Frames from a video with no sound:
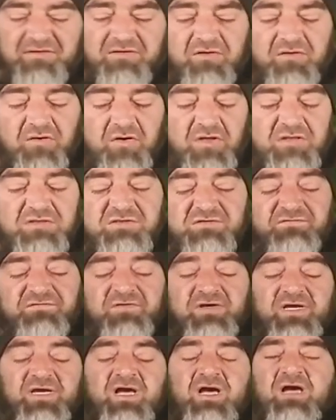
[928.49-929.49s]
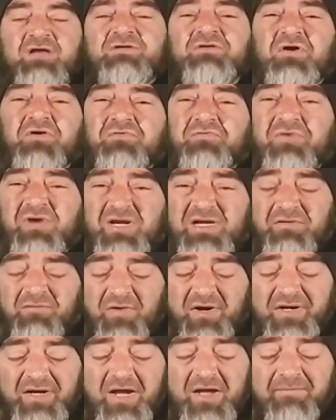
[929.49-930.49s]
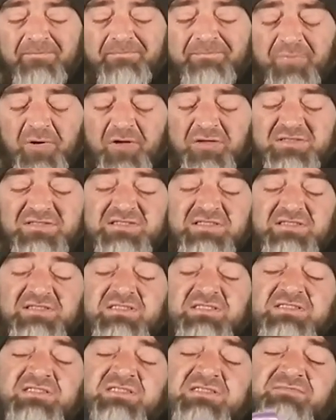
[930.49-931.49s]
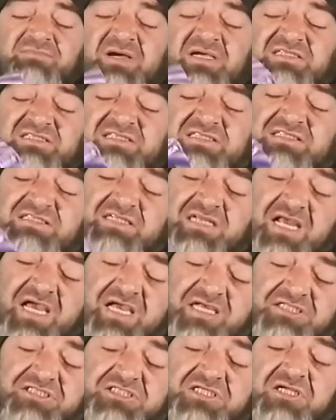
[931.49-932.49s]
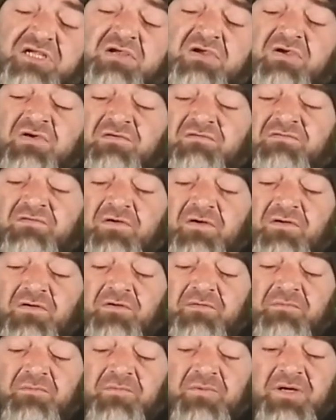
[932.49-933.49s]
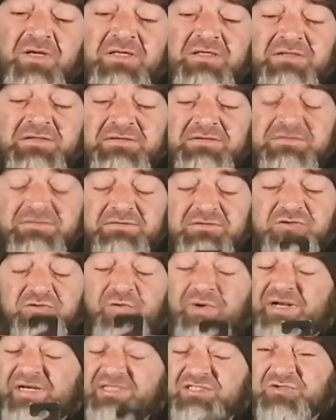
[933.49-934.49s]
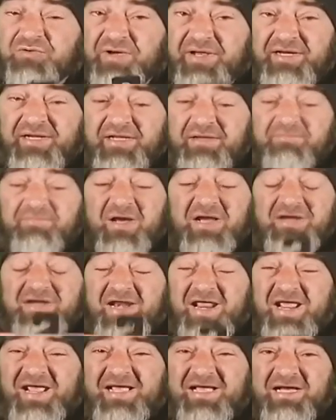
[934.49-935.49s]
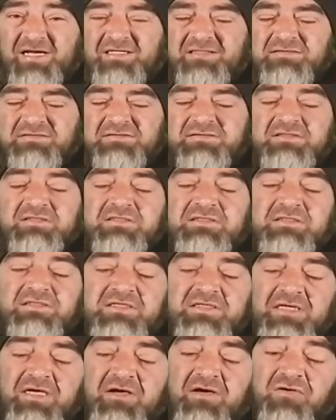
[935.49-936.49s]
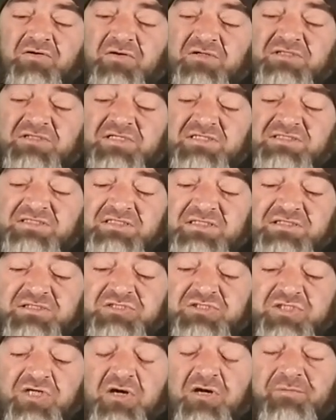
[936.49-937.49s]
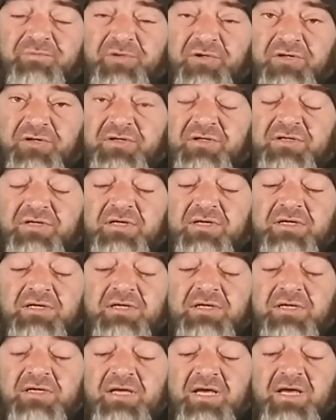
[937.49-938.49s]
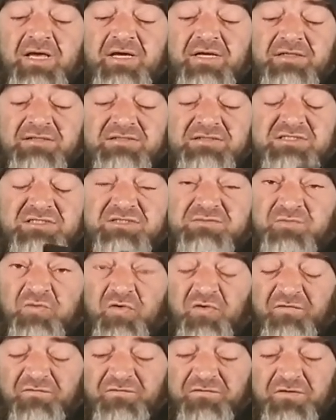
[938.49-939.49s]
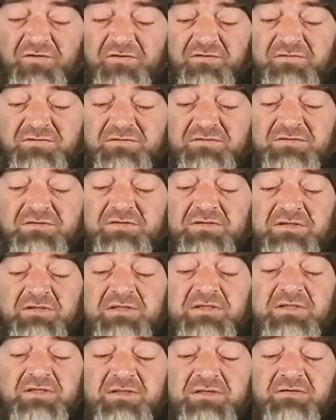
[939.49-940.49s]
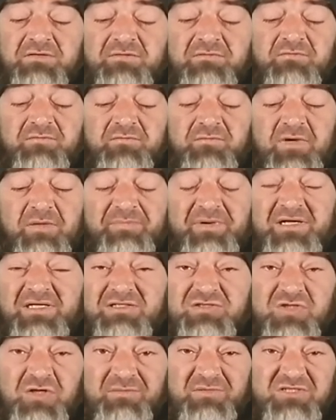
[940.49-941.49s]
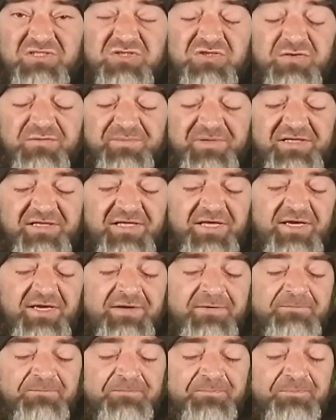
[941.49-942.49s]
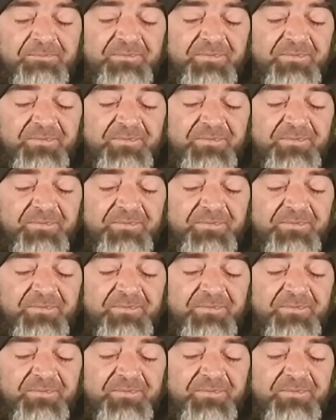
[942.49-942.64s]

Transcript: at the last figure, I don't really want to unbox it. This is my Slash from 2020 by NECA. I've got this in Joburg at Smallville. My buddy Thomas took me there.